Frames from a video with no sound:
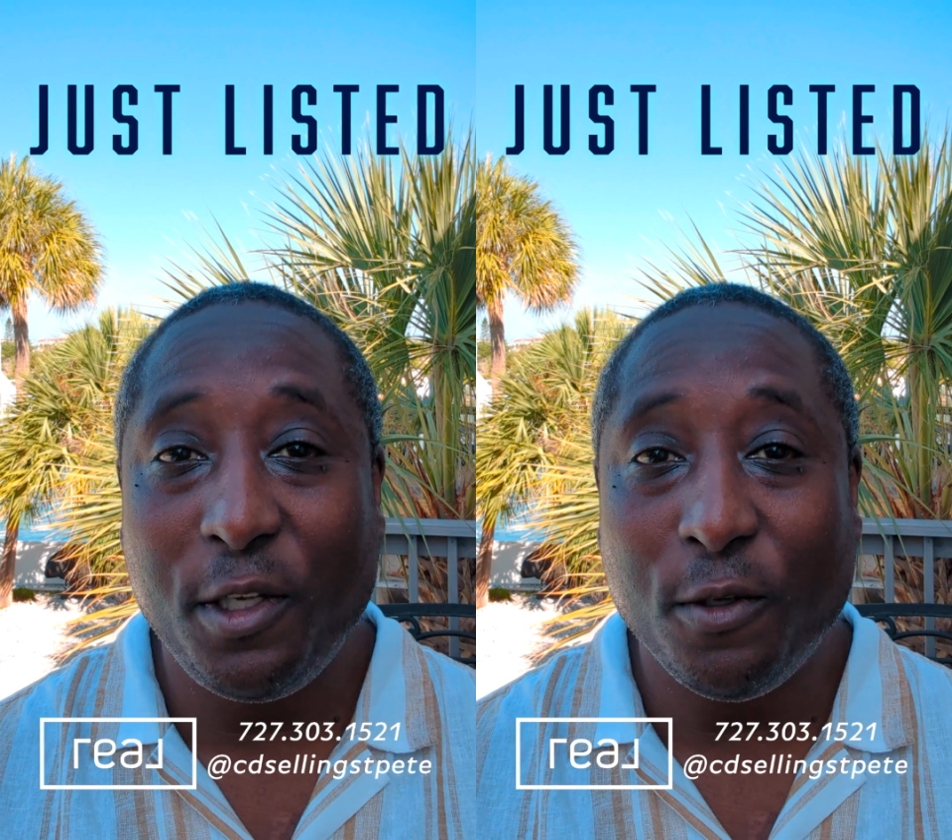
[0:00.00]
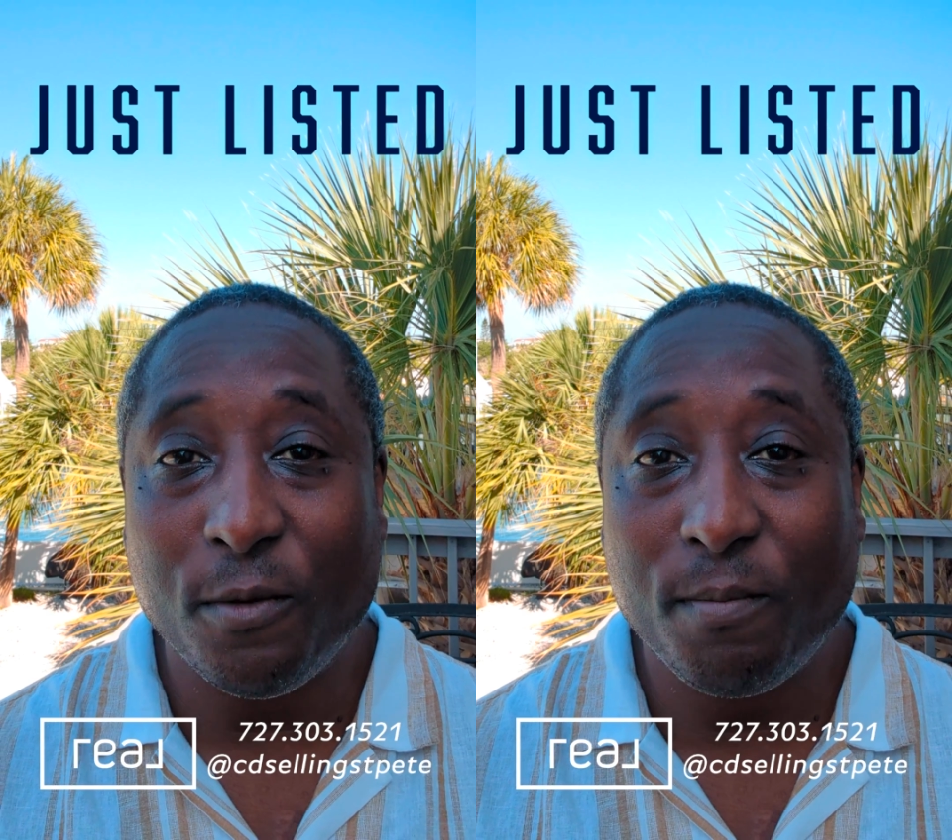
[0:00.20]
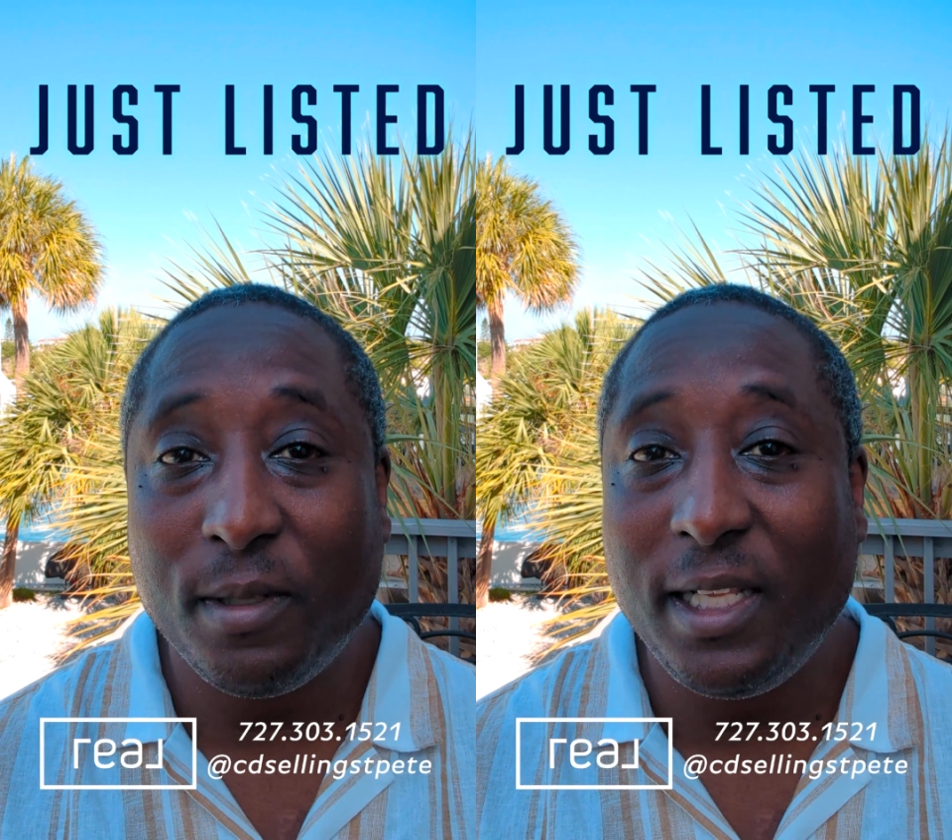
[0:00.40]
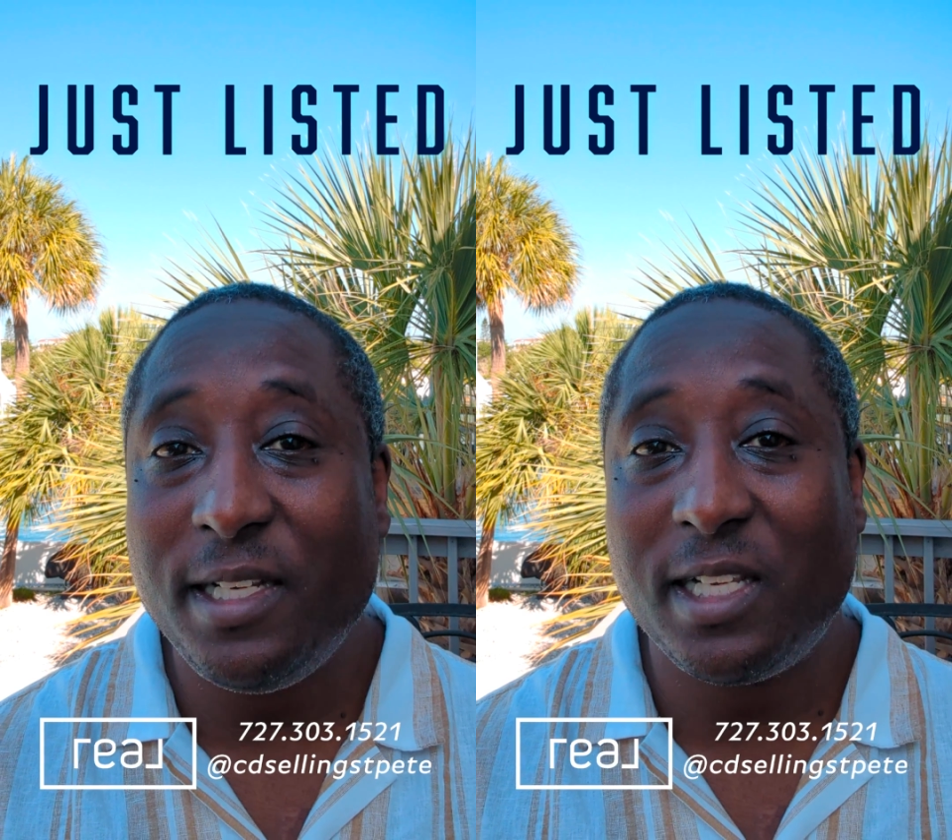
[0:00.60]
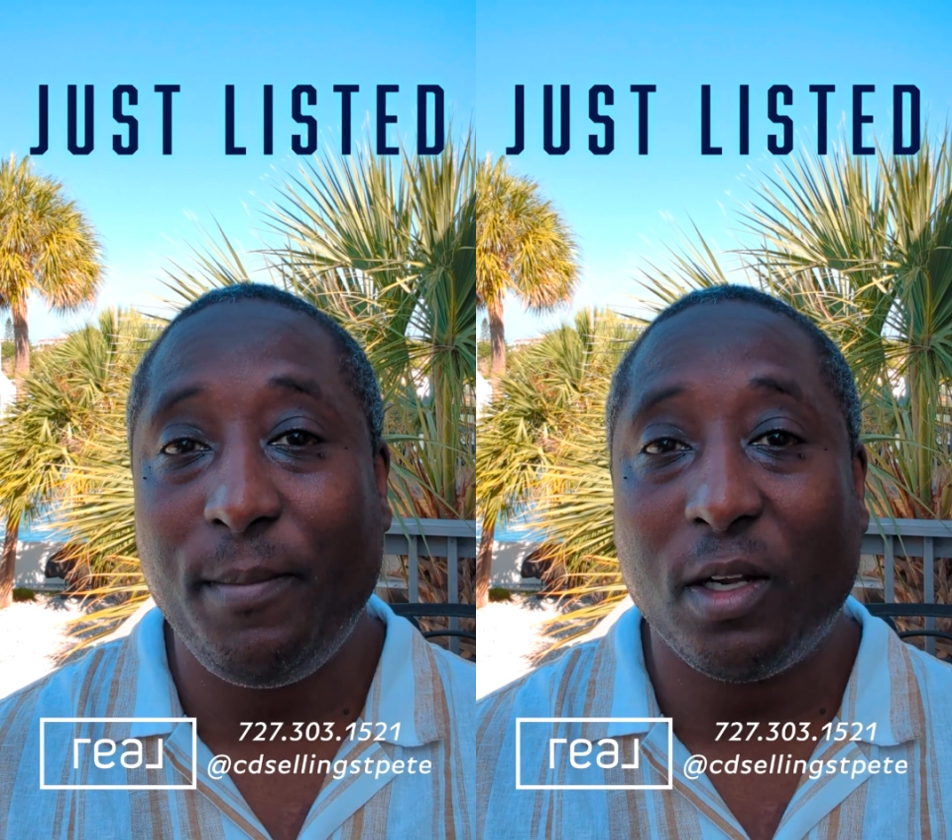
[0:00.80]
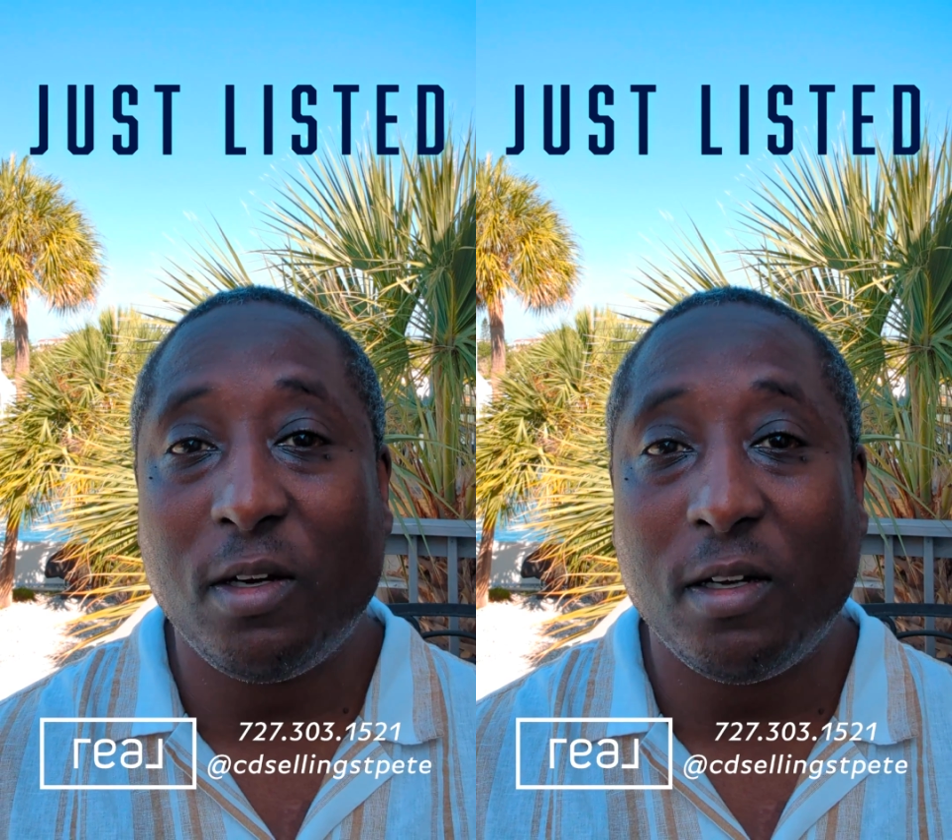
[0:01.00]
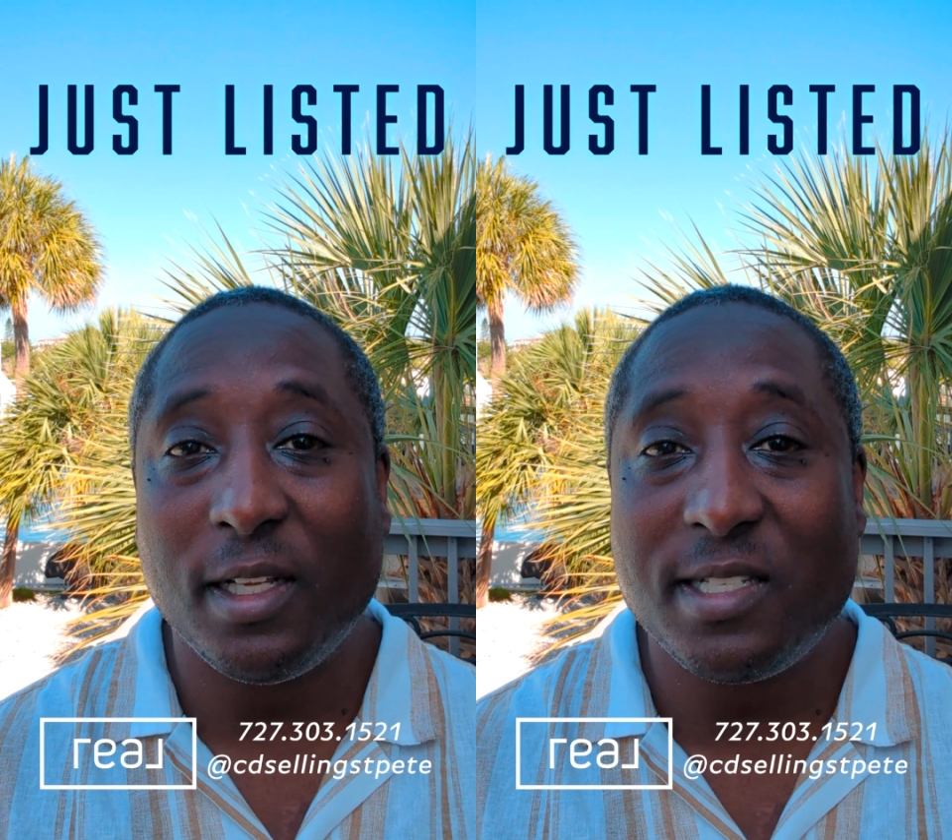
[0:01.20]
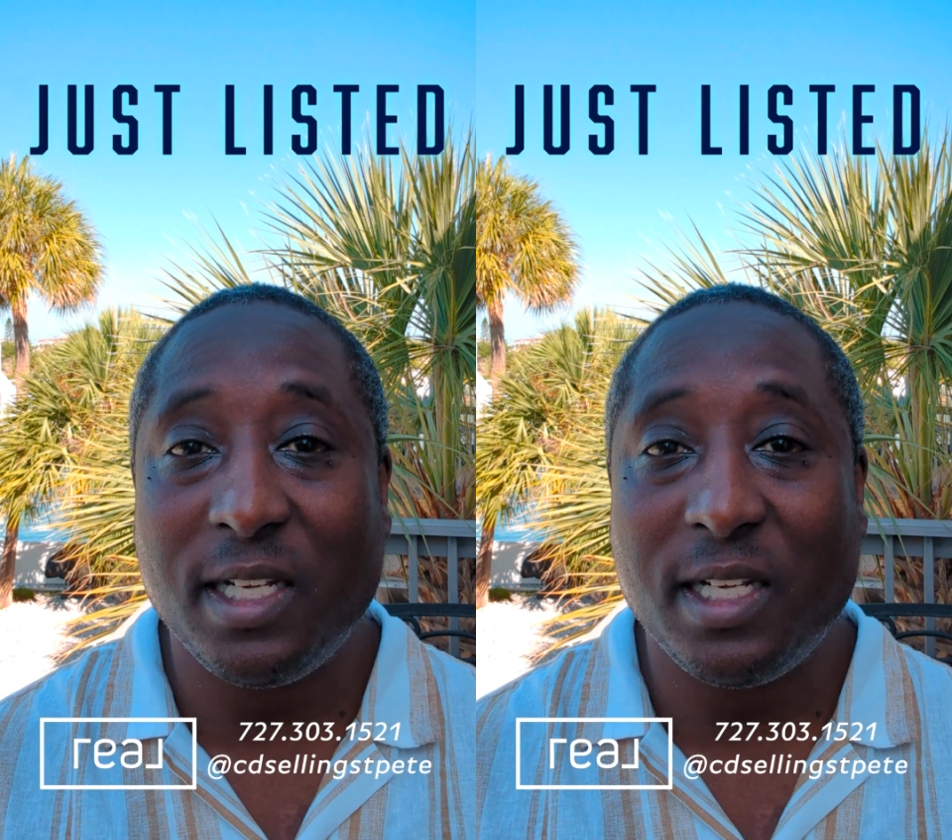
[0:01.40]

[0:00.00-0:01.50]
to you, please give me a call at